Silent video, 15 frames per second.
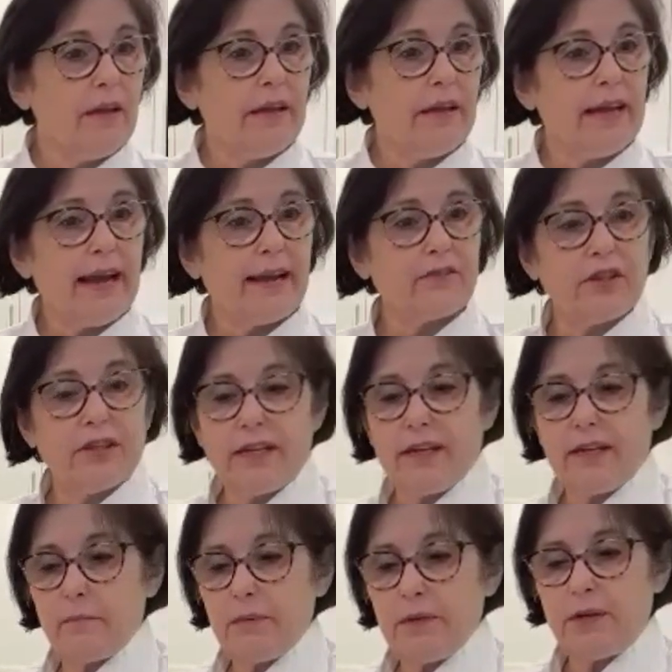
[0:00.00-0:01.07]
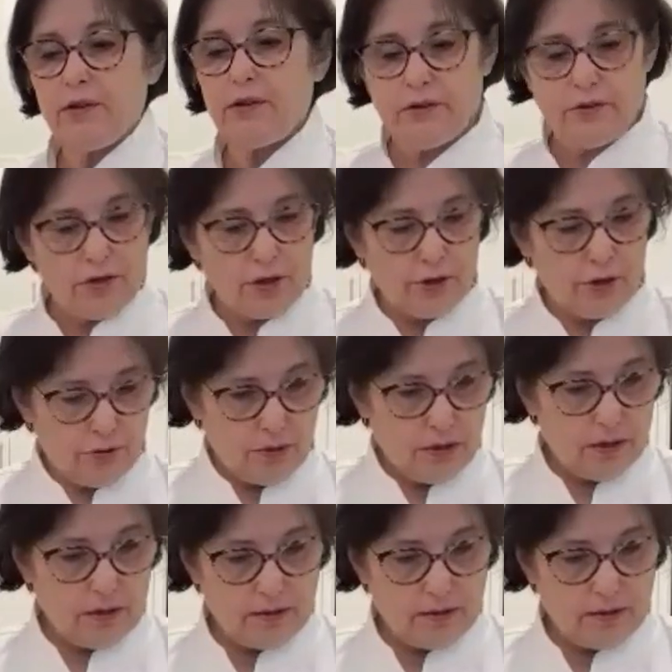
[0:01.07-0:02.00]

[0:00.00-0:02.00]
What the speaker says: it actually can be good too.